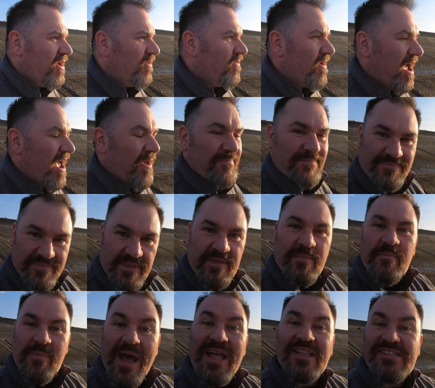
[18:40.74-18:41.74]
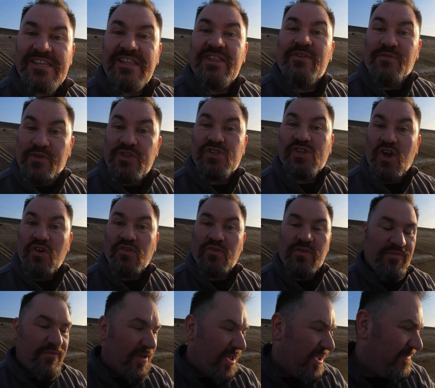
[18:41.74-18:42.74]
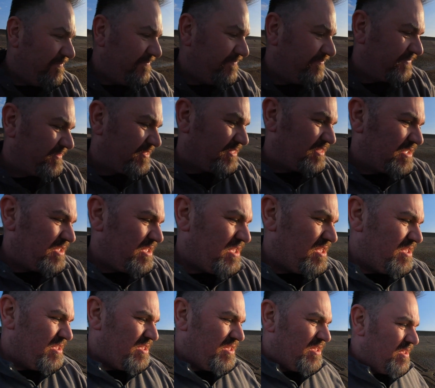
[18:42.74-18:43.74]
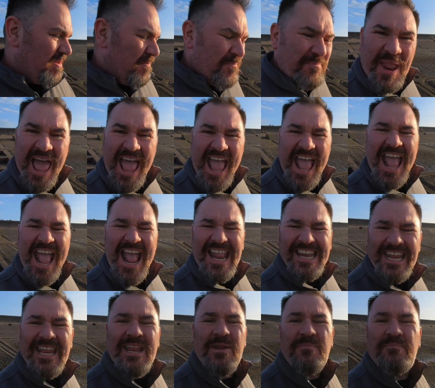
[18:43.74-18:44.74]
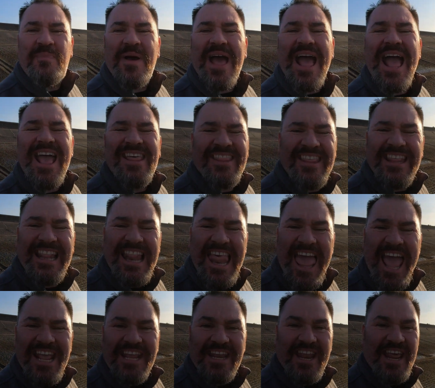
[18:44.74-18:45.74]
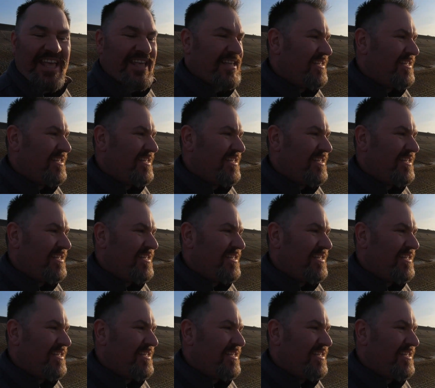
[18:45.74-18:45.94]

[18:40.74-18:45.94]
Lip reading: Right, back to the photography. Blinded by the light.